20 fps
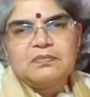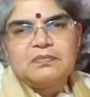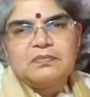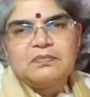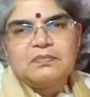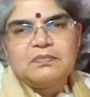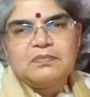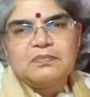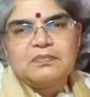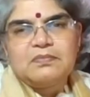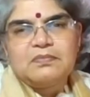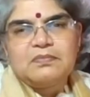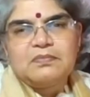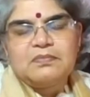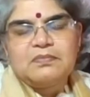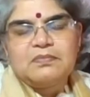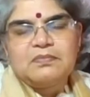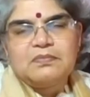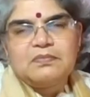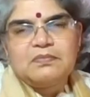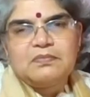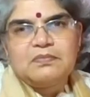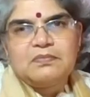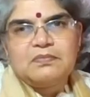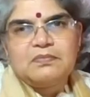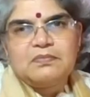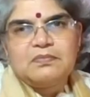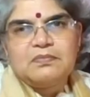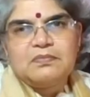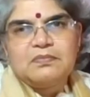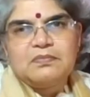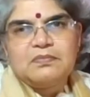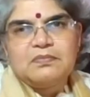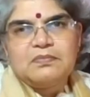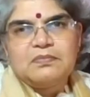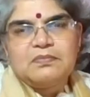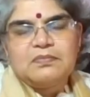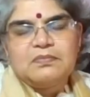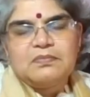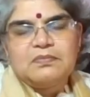
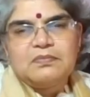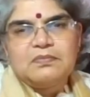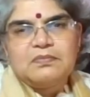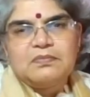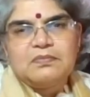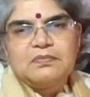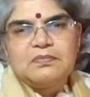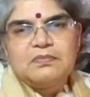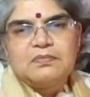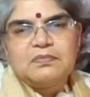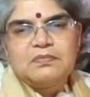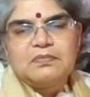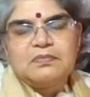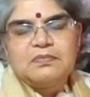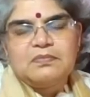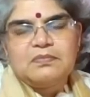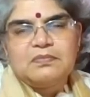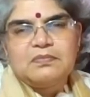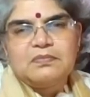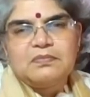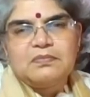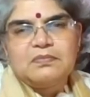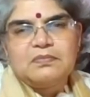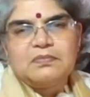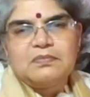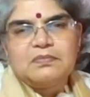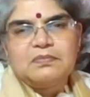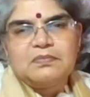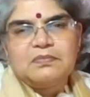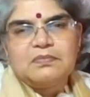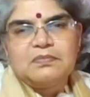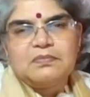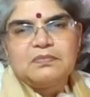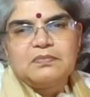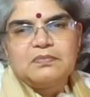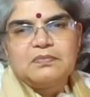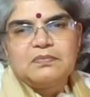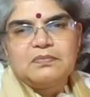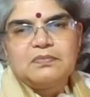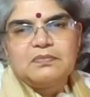
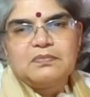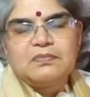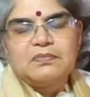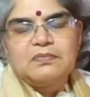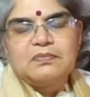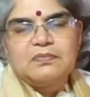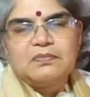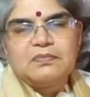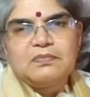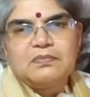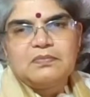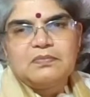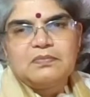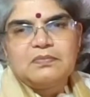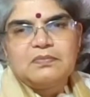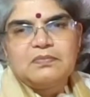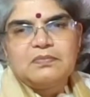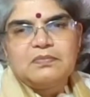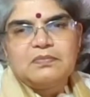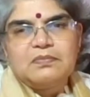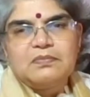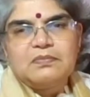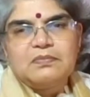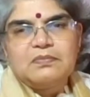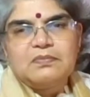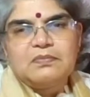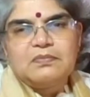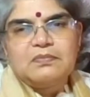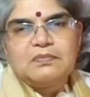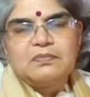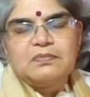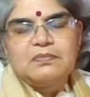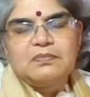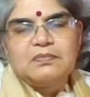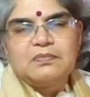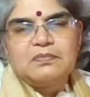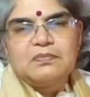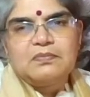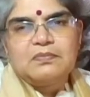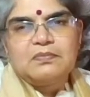
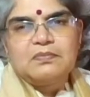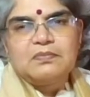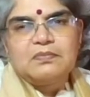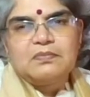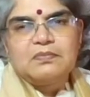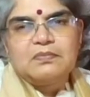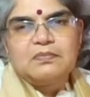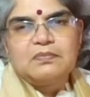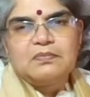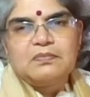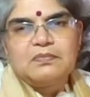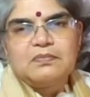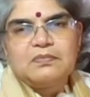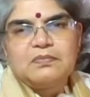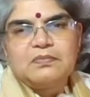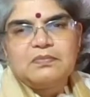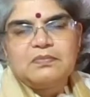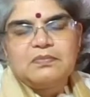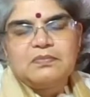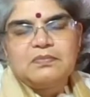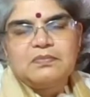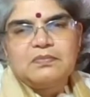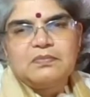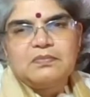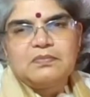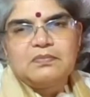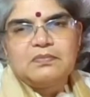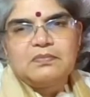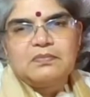[no speech]